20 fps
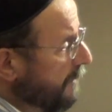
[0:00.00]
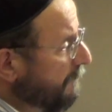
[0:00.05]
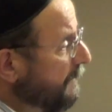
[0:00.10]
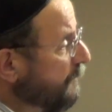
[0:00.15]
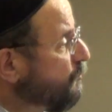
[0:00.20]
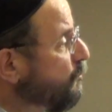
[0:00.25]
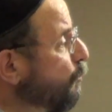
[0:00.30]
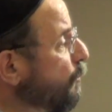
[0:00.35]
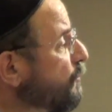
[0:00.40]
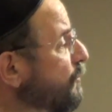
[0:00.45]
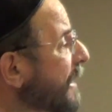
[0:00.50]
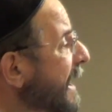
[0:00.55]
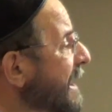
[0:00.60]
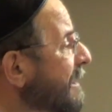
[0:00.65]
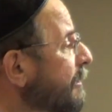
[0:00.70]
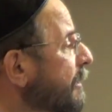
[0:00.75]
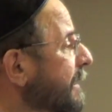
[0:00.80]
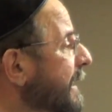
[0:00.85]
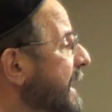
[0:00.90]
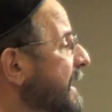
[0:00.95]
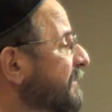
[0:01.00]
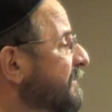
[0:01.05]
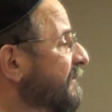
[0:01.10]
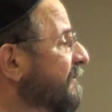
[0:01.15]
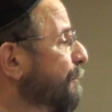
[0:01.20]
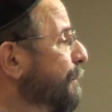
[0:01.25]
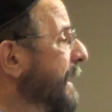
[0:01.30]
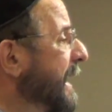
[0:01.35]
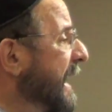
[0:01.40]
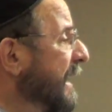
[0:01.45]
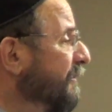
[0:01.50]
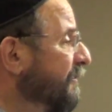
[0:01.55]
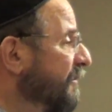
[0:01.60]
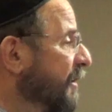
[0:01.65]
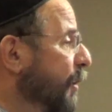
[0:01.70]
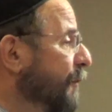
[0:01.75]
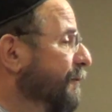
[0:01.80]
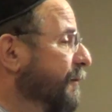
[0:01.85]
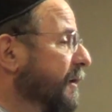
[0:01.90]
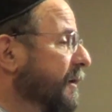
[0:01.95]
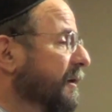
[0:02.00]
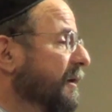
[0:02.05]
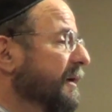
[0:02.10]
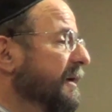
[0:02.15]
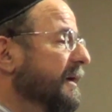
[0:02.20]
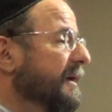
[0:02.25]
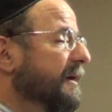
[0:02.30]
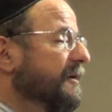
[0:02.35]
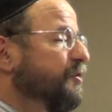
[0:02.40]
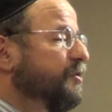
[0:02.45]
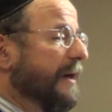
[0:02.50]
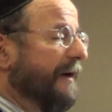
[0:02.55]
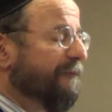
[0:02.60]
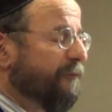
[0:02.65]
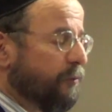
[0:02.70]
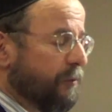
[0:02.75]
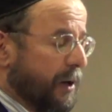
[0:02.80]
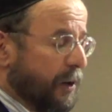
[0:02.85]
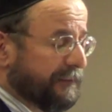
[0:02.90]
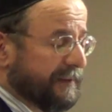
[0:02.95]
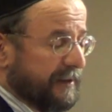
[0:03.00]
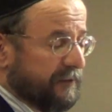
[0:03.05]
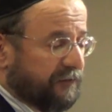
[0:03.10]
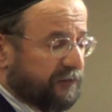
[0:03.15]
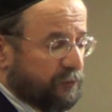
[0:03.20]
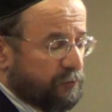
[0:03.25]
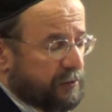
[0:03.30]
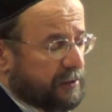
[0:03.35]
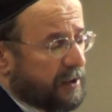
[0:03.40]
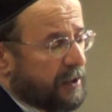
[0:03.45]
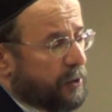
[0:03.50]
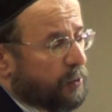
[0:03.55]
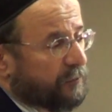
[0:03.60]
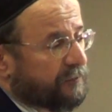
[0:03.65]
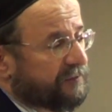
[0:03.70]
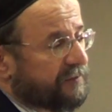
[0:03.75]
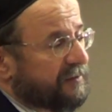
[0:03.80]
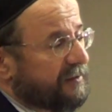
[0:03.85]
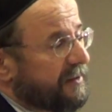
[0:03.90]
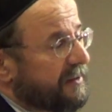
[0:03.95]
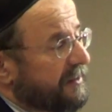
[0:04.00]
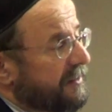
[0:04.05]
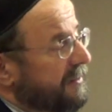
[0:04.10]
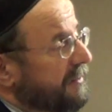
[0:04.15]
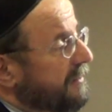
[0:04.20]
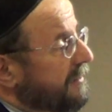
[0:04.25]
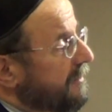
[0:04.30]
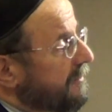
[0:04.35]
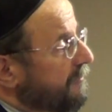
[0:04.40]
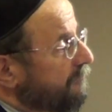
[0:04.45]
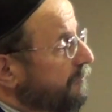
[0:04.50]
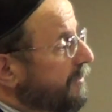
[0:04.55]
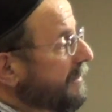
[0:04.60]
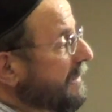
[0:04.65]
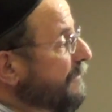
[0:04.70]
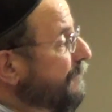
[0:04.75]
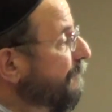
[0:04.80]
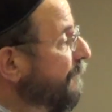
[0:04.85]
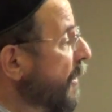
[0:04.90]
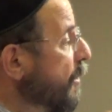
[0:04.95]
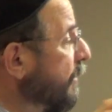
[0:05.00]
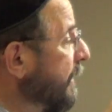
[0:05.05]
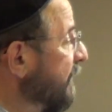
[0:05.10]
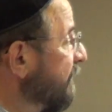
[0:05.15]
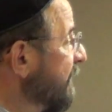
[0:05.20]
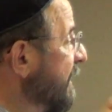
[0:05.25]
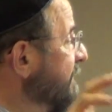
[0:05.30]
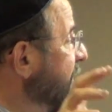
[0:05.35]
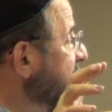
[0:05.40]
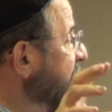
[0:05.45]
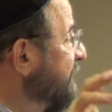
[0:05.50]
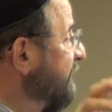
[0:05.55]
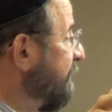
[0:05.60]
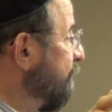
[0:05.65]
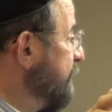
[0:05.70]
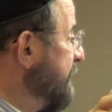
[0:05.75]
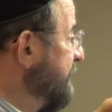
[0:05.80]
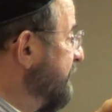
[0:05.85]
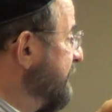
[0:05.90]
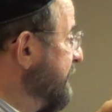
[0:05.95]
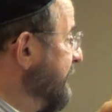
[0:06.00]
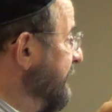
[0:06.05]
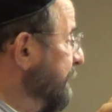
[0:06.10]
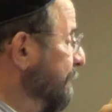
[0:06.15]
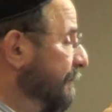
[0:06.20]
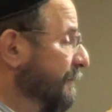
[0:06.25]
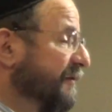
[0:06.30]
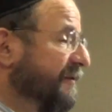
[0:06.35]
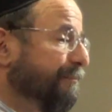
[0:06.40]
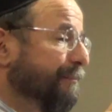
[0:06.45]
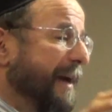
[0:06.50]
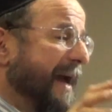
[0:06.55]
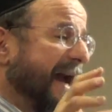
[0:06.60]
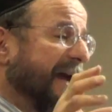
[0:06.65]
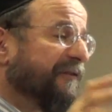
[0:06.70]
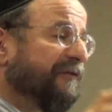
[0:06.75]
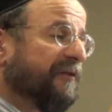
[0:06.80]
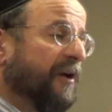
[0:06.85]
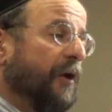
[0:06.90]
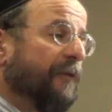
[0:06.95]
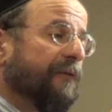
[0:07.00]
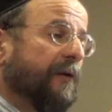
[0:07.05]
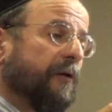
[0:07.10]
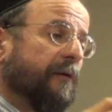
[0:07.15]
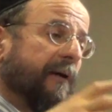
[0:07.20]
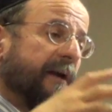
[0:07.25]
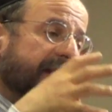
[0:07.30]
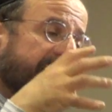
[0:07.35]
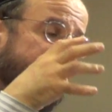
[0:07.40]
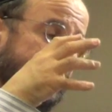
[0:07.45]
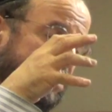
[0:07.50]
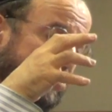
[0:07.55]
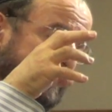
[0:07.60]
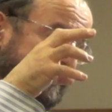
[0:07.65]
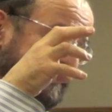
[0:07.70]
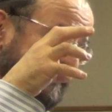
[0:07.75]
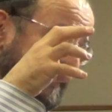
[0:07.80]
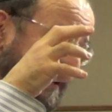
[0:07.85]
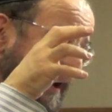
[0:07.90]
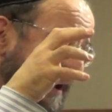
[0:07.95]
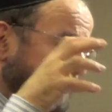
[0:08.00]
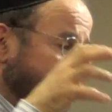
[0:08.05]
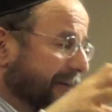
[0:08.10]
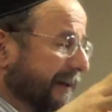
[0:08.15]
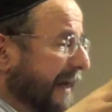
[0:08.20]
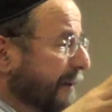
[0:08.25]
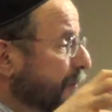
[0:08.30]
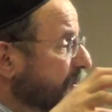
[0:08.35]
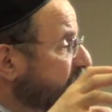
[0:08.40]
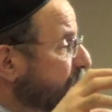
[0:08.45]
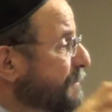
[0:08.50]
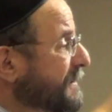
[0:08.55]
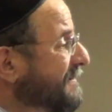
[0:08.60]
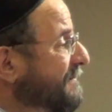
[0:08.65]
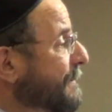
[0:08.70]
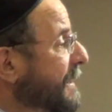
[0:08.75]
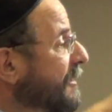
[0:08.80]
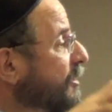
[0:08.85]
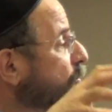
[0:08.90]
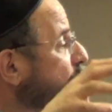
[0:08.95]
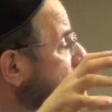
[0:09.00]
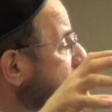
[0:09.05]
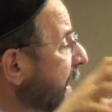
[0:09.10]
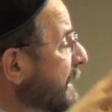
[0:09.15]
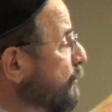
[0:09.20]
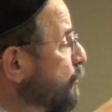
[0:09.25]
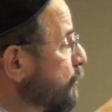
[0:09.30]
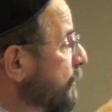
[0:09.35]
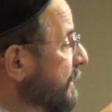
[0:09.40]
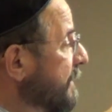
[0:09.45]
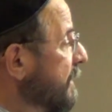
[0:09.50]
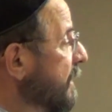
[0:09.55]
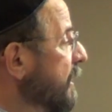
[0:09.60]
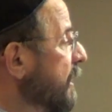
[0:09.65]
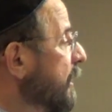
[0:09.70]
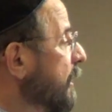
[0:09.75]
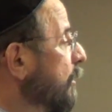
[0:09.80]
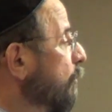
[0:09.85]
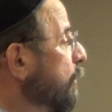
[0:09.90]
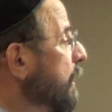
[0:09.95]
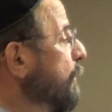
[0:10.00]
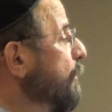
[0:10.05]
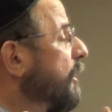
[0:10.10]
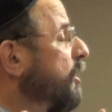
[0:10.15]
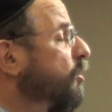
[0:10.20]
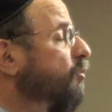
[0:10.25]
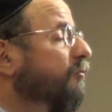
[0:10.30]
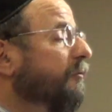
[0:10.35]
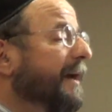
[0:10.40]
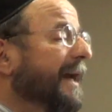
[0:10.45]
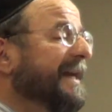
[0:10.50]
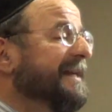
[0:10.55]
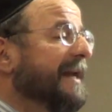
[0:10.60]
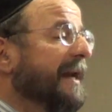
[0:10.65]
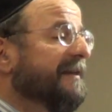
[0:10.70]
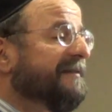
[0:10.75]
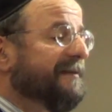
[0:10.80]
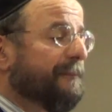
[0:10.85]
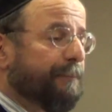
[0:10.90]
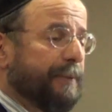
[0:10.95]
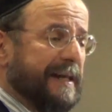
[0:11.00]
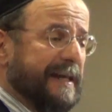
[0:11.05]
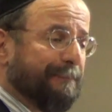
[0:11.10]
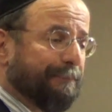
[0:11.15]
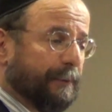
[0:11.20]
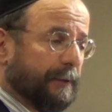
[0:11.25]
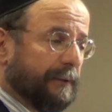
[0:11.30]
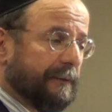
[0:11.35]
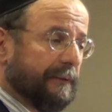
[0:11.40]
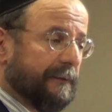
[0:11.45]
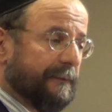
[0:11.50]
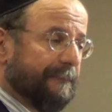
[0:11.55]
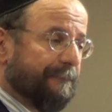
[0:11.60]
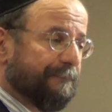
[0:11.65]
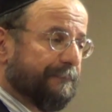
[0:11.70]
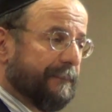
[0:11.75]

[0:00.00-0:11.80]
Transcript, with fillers: The Jewish holidays of Passover, Shavuot, and Sukkot really focus on these three things. Passover is the holiday which speaks about creation. We were created as a people.